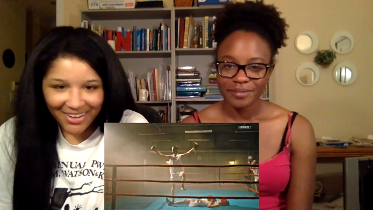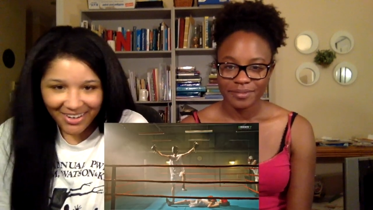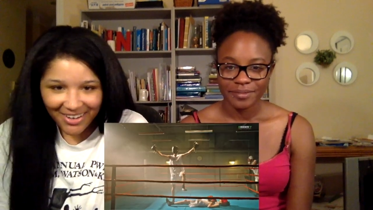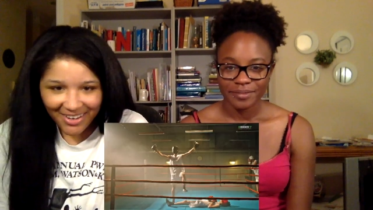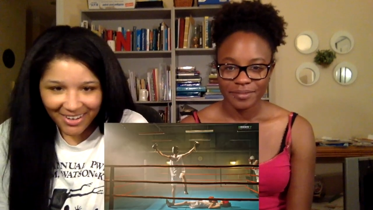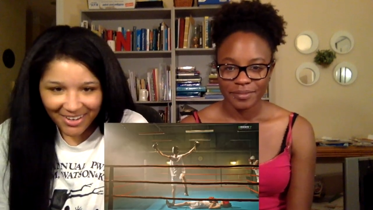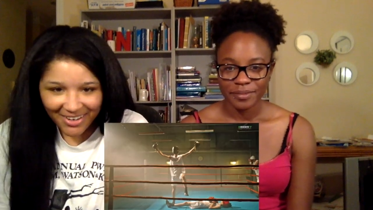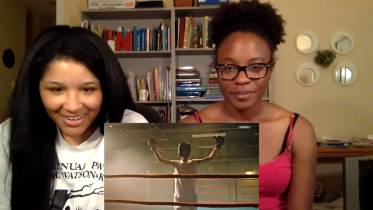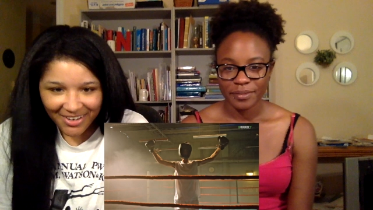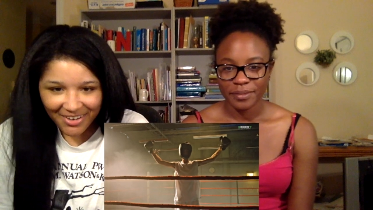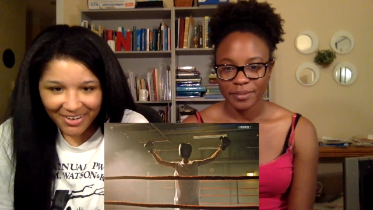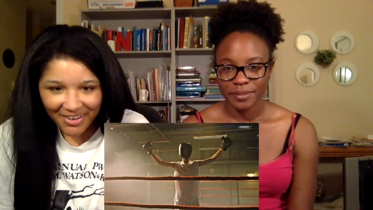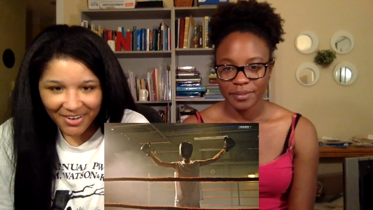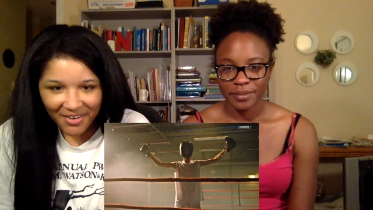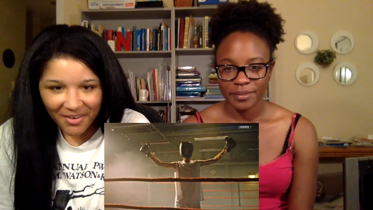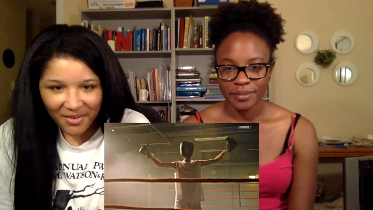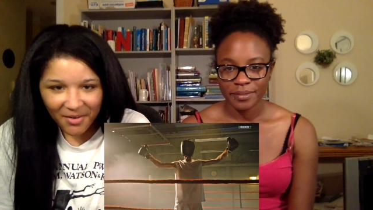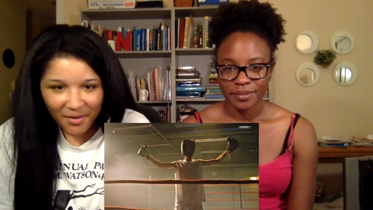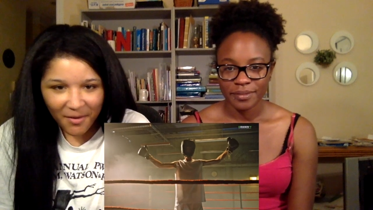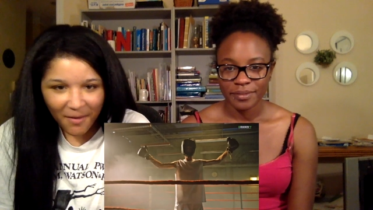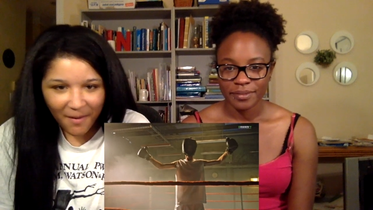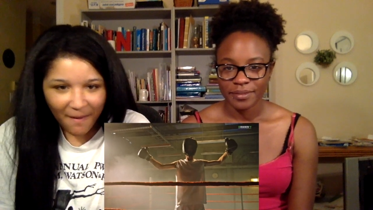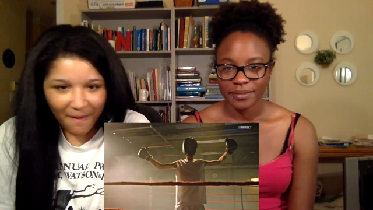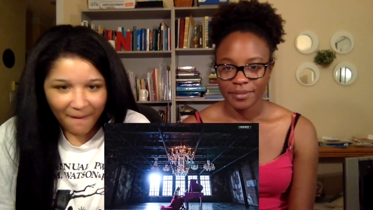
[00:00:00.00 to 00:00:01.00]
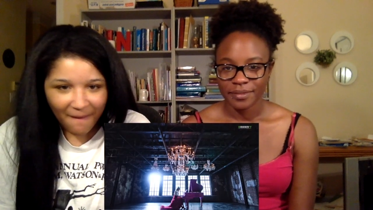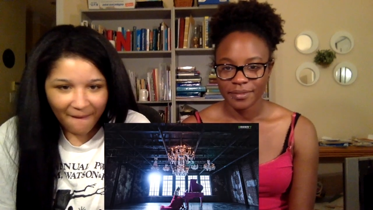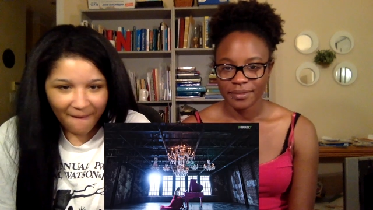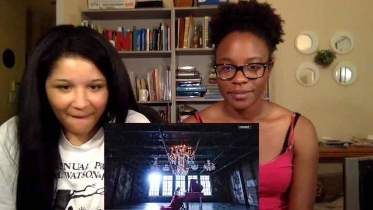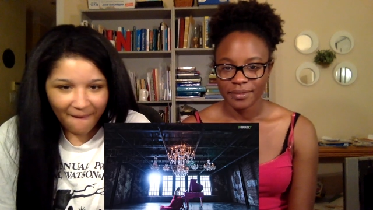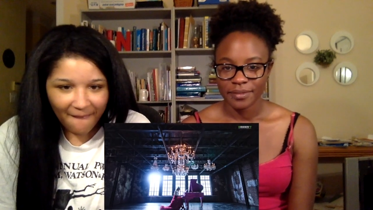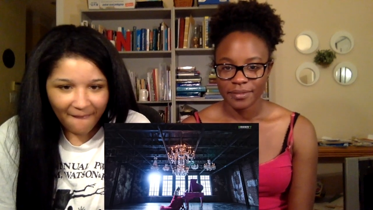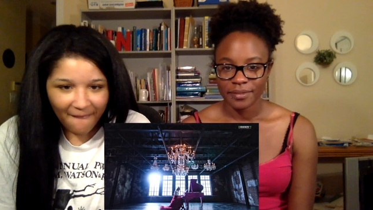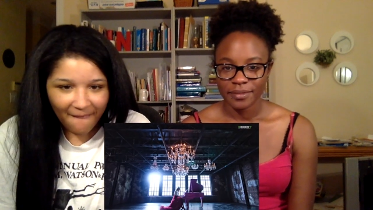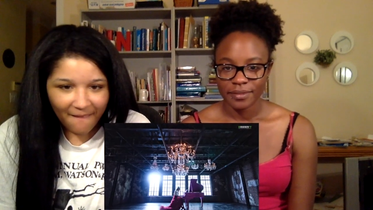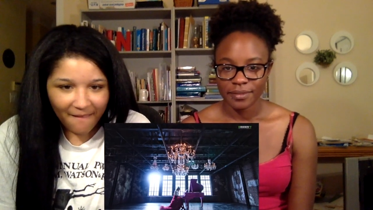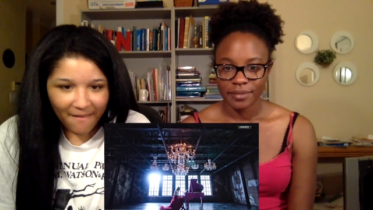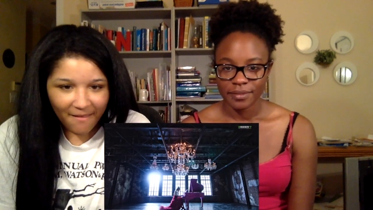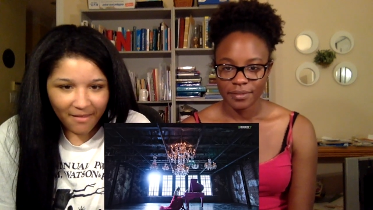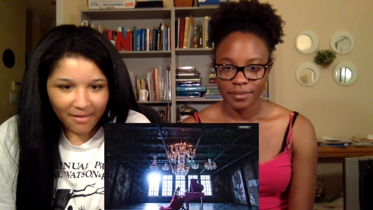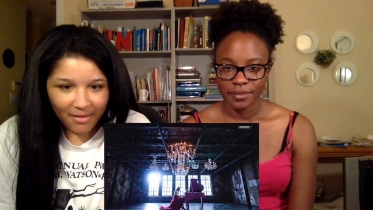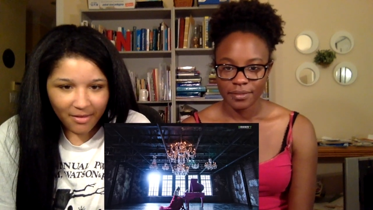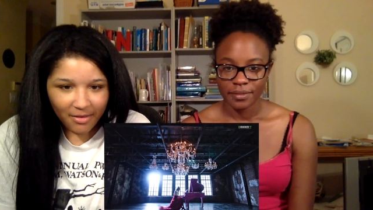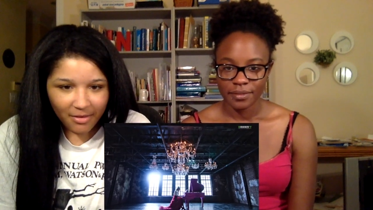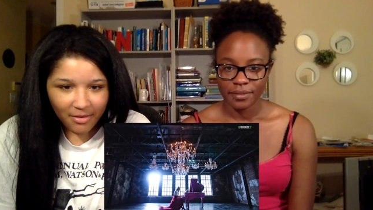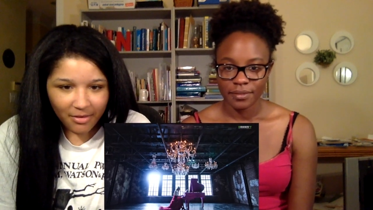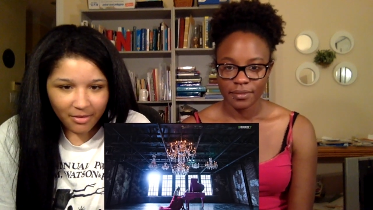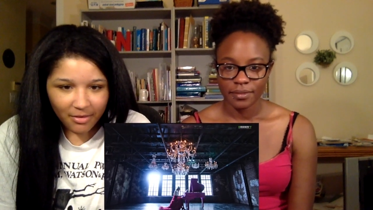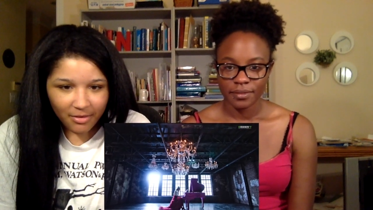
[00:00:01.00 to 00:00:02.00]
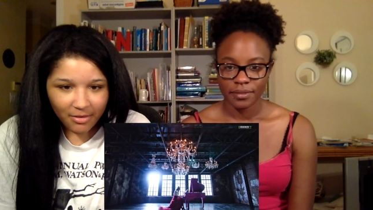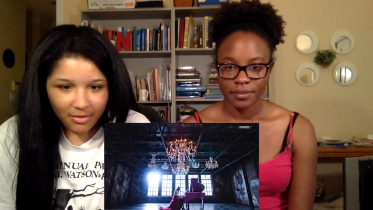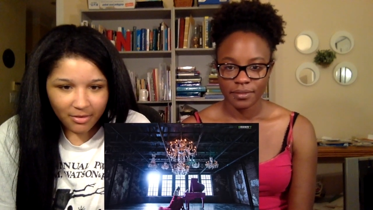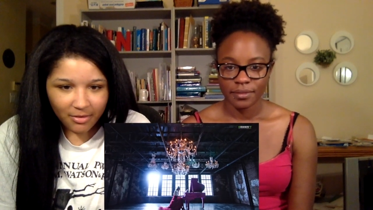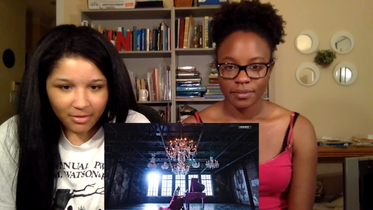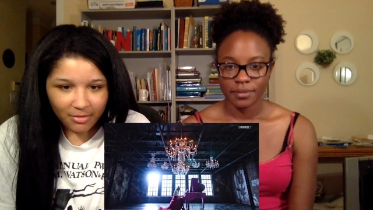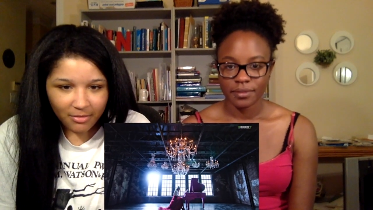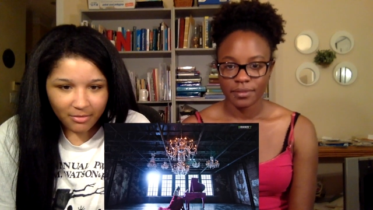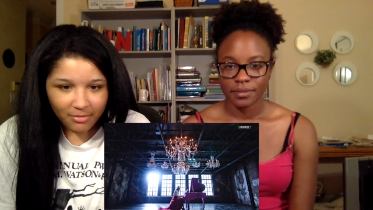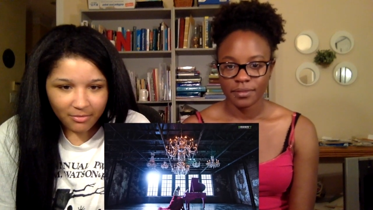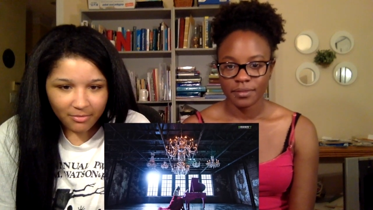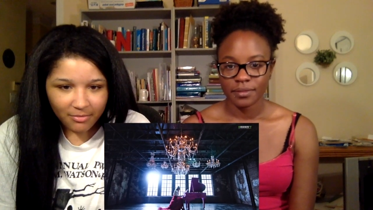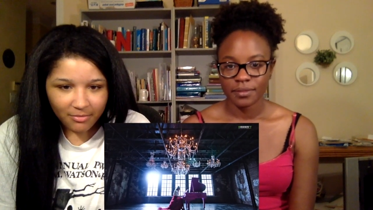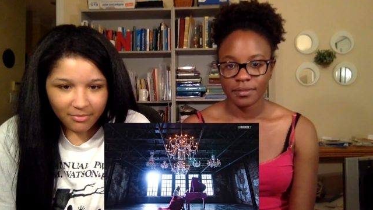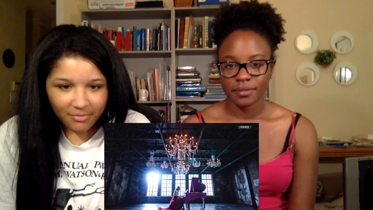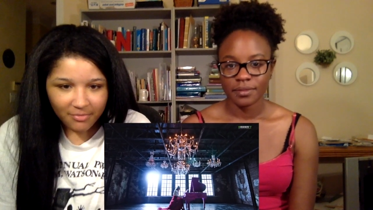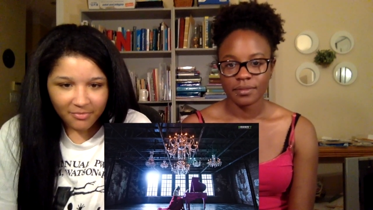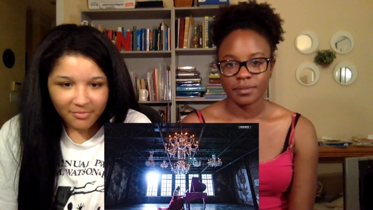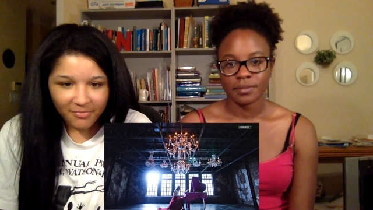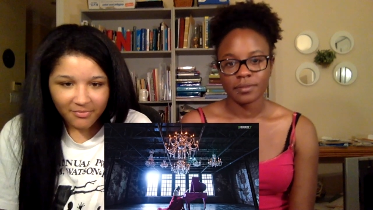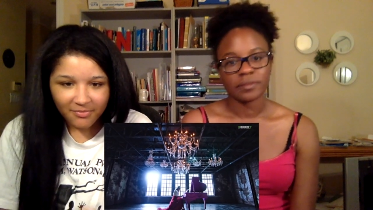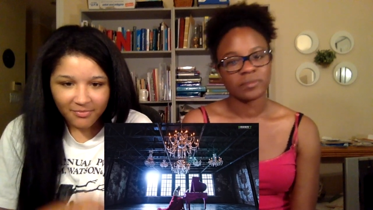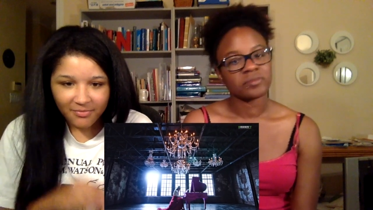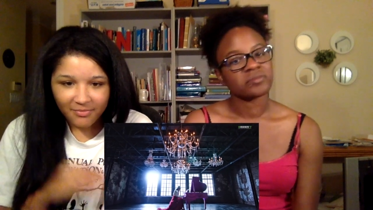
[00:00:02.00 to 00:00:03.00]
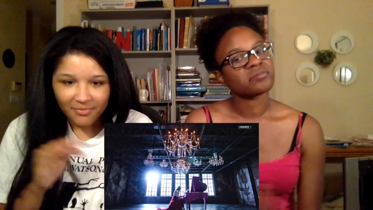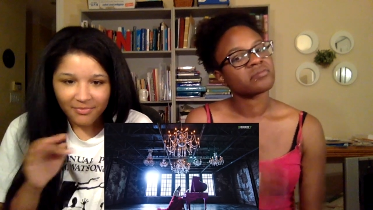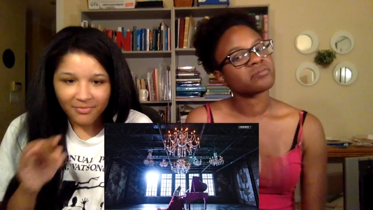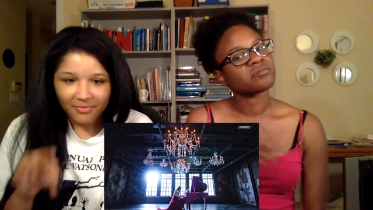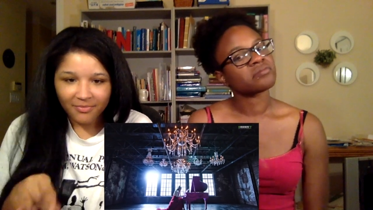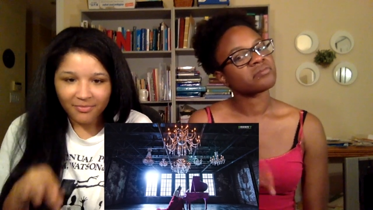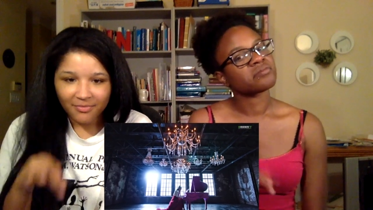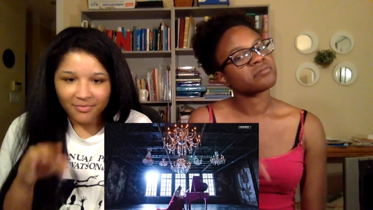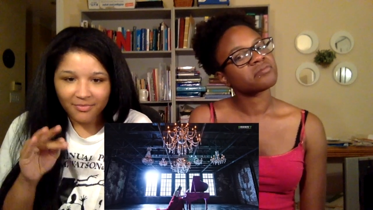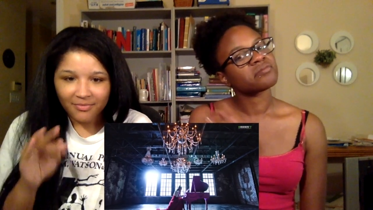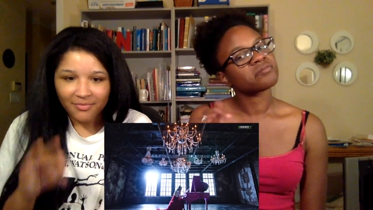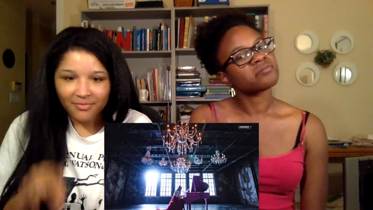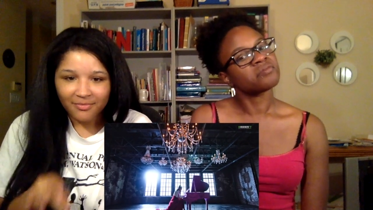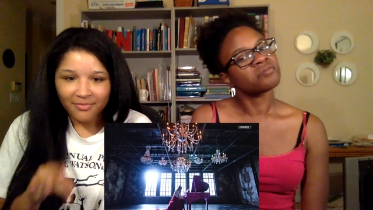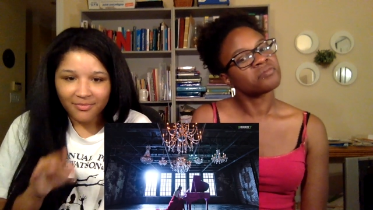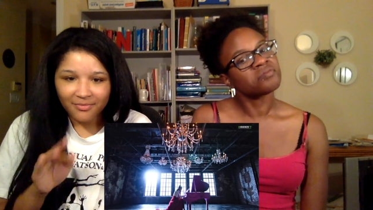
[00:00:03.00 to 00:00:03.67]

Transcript: (silence)